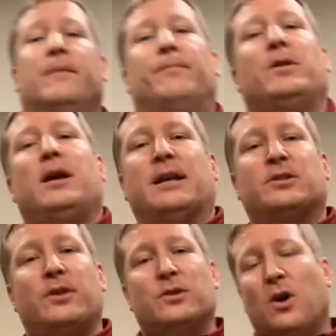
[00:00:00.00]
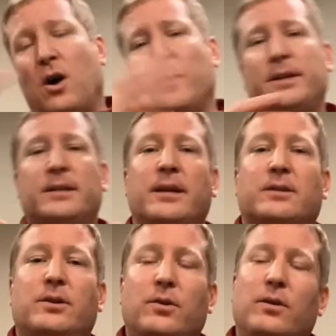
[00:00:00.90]
And so there's all these things.
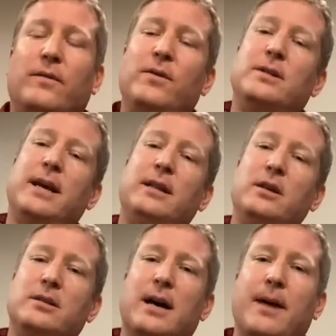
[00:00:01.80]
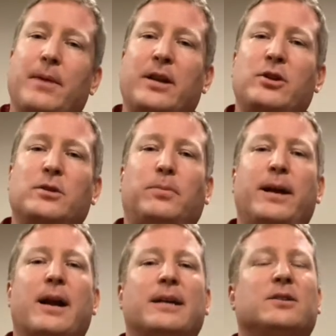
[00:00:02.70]
If you take your time and you just play
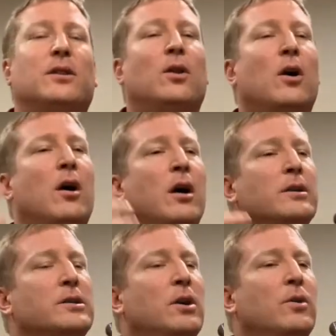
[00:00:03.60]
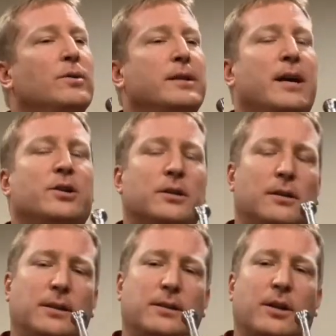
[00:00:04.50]
nice long tones and just
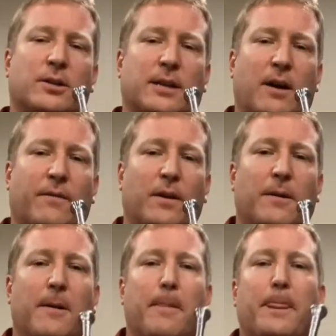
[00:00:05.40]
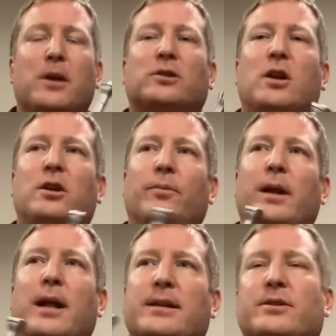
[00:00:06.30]
listen to yourself, you'll start to
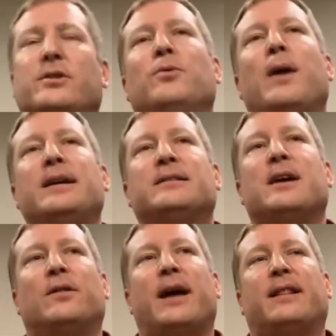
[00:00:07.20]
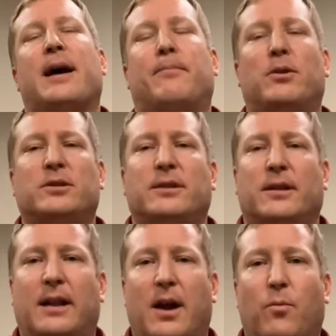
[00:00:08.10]
realize, do I sound like that person that
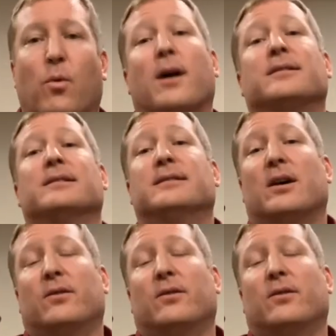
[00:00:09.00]
I want to sound